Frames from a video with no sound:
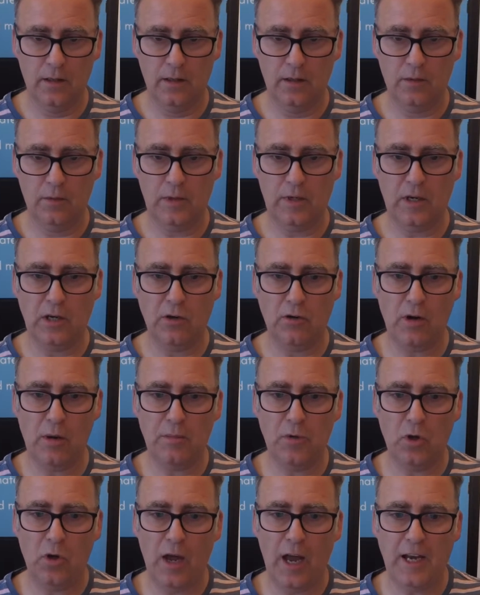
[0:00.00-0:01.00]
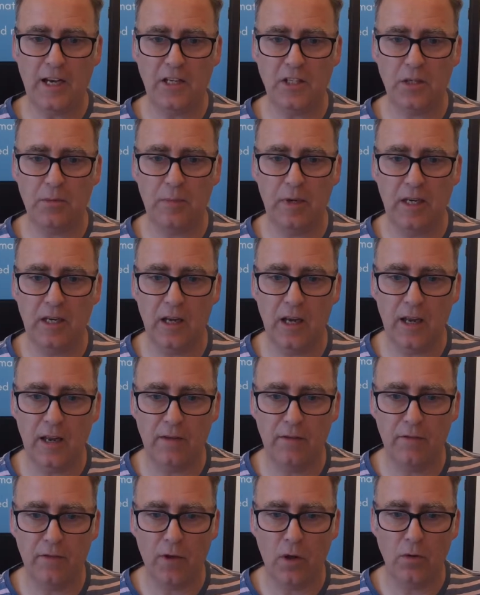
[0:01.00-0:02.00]
We can grab your energy meter
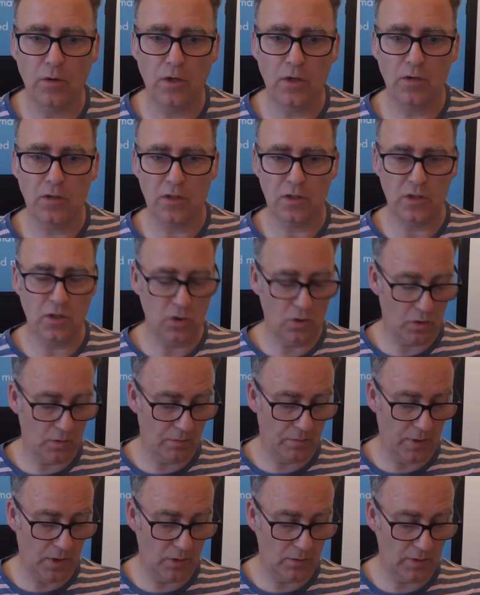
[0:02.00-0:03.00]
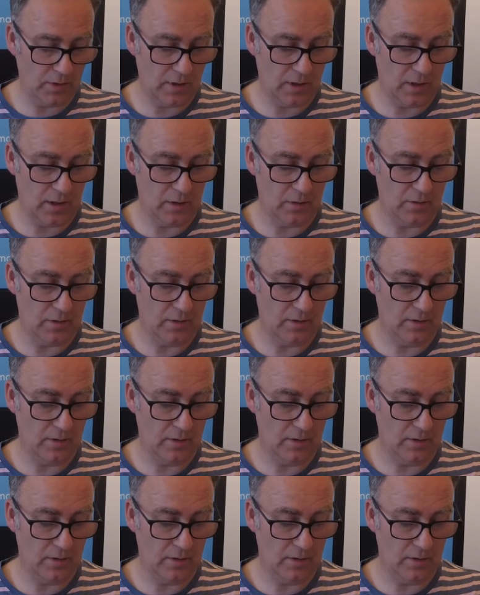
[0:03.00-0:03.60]
info using your postcode.